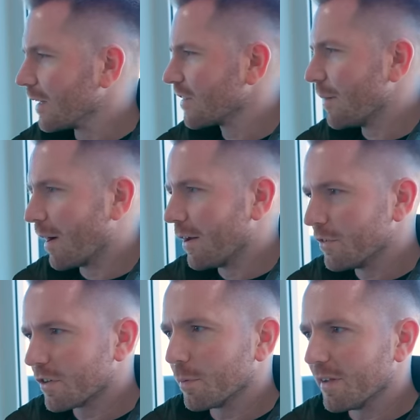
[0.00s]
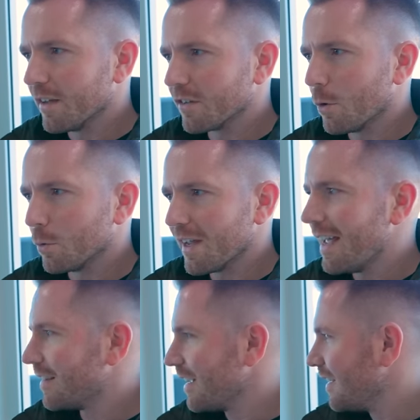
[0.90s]
Well, I say brand new, it's a couple of years old.
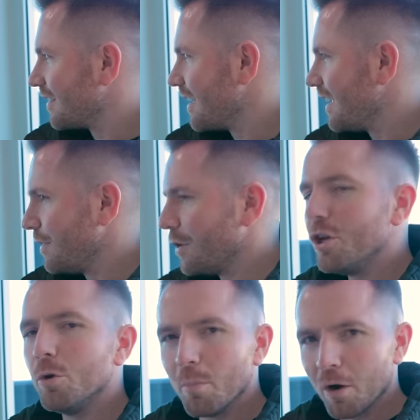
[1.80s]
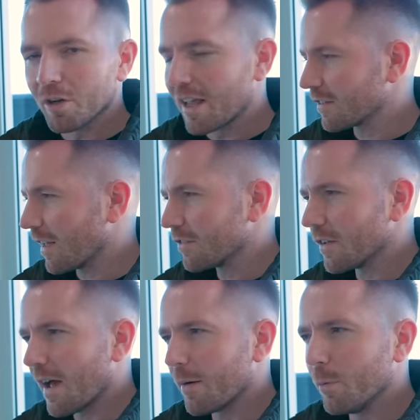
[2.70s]
It is the new model S-Class,
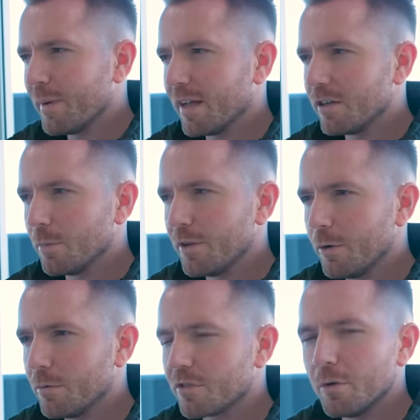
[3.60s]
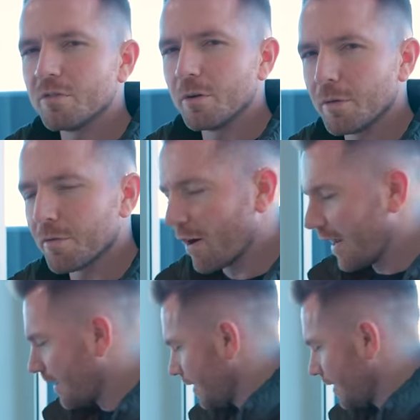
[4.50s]
so that will be a W223.